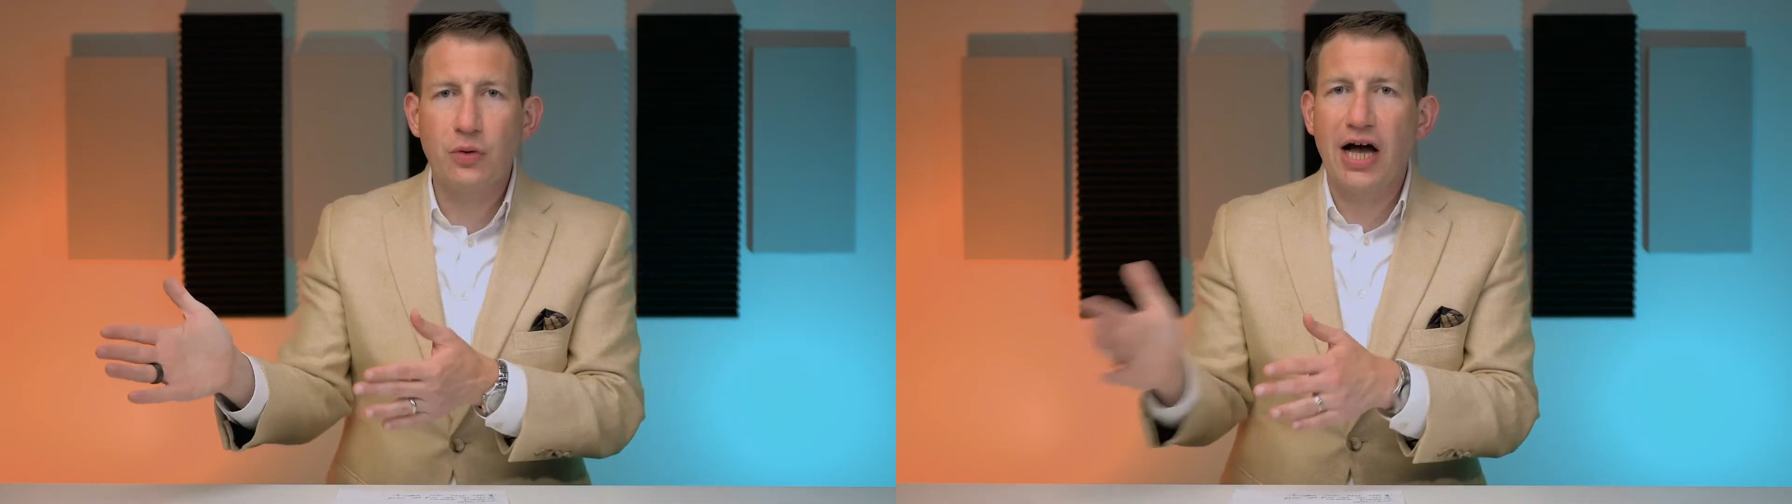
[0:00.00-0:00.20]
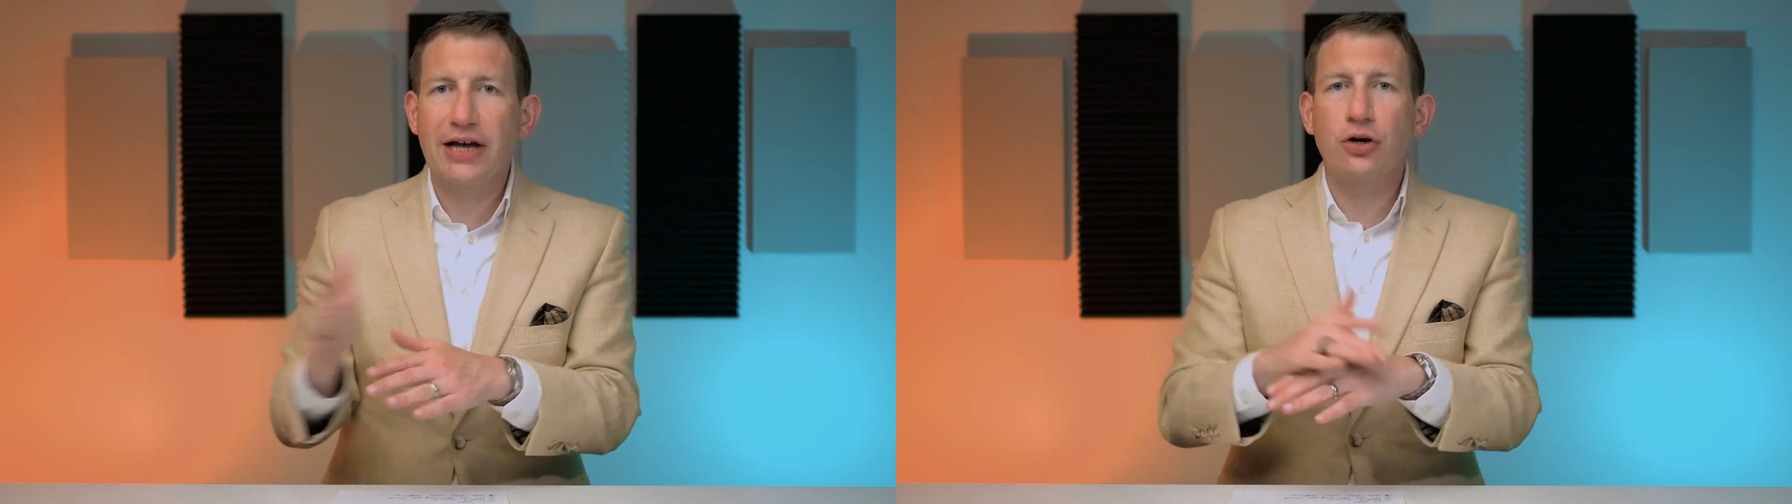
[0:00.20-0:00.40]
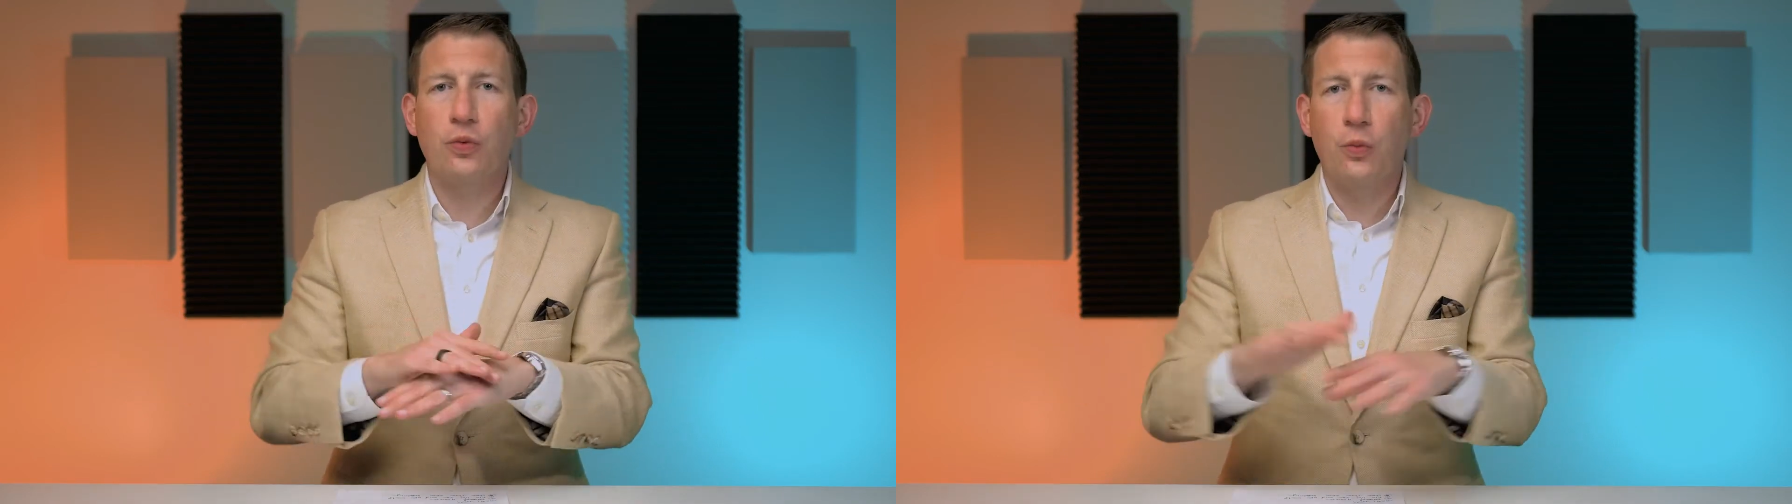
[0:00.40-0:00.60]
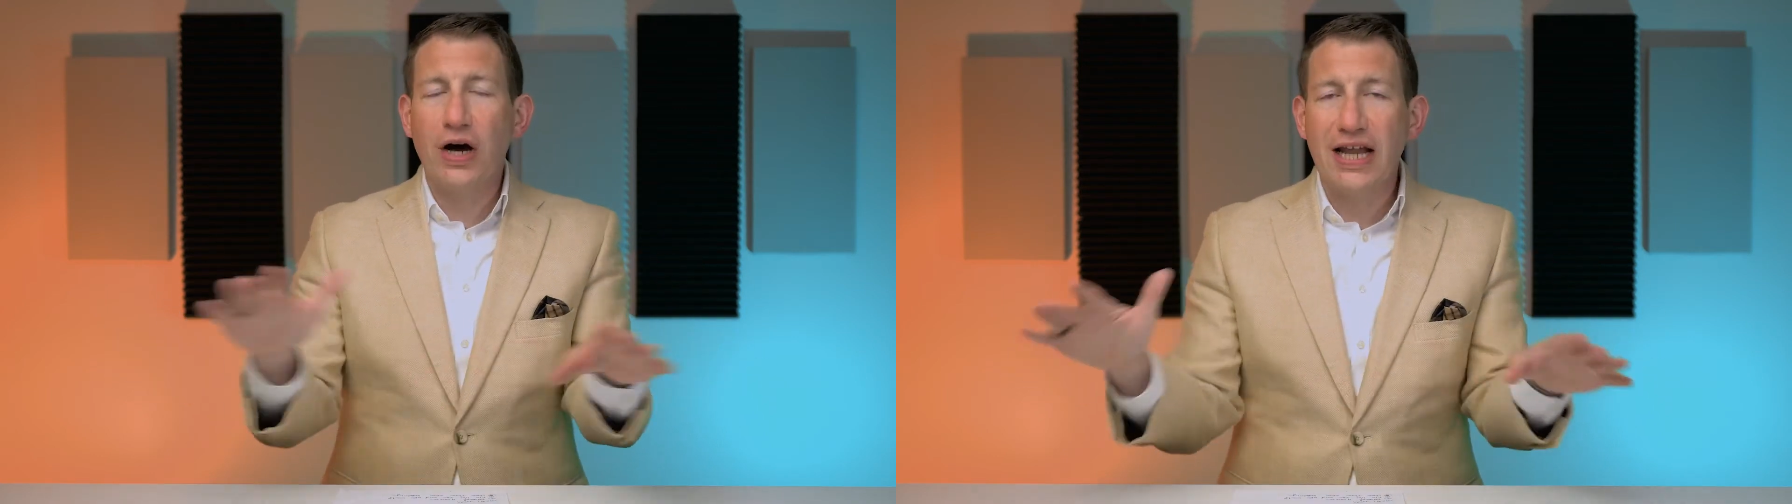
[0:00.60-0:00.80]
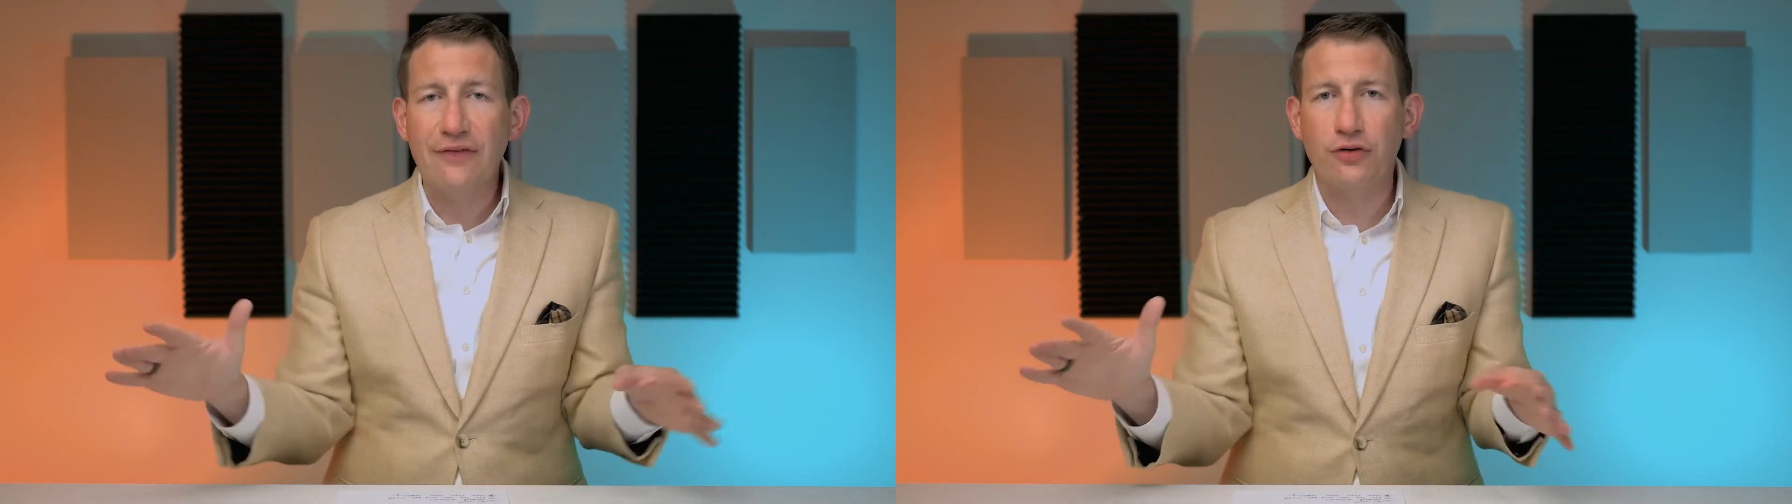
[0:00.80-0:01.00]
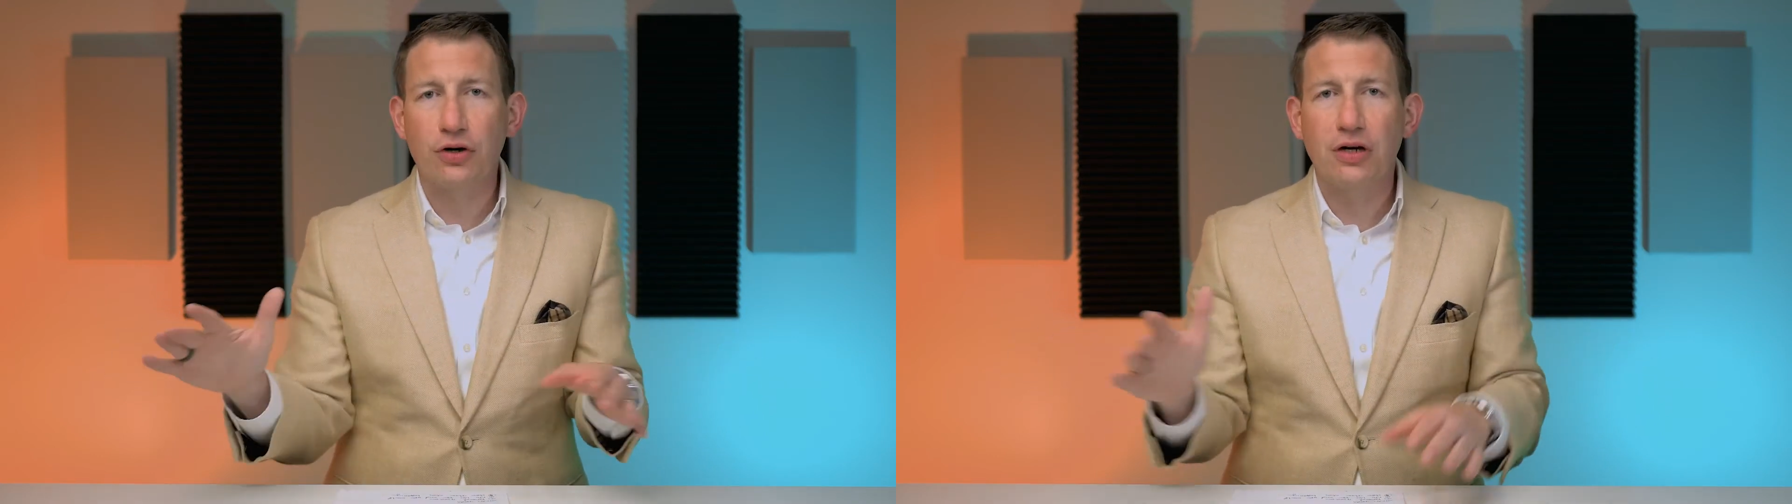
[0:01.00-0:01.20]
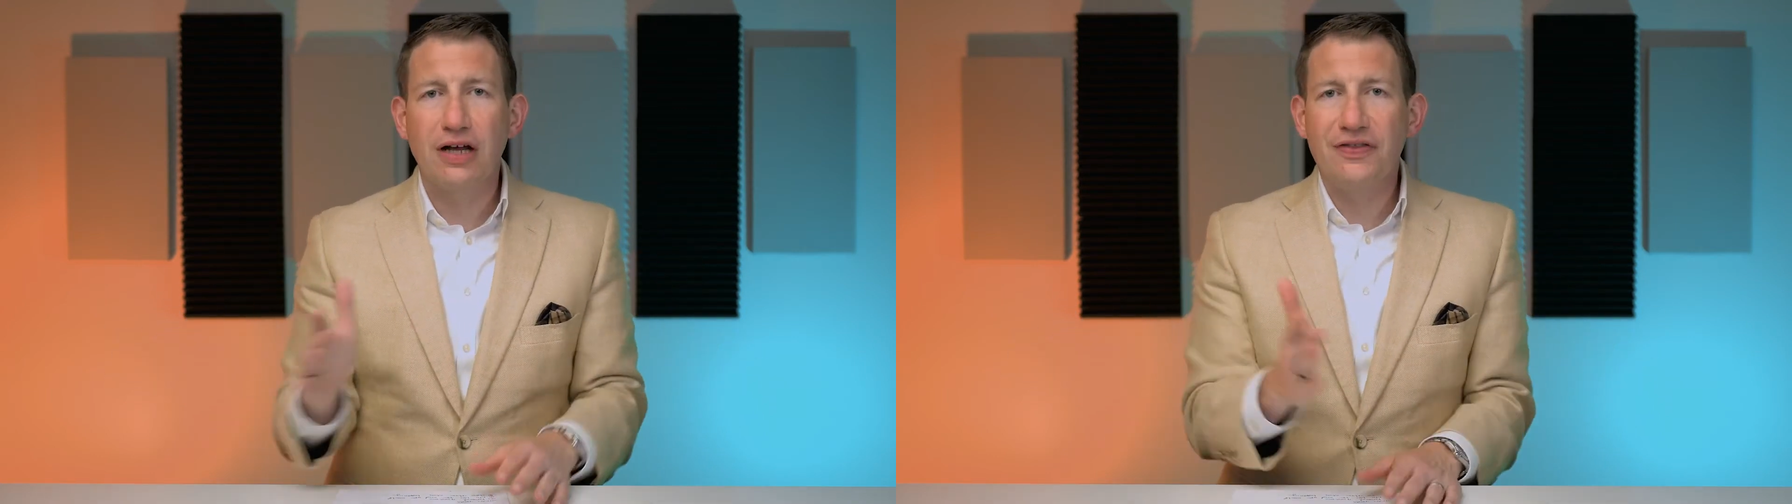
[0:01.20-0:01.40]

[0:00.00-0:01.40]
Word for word: Wire, whatever.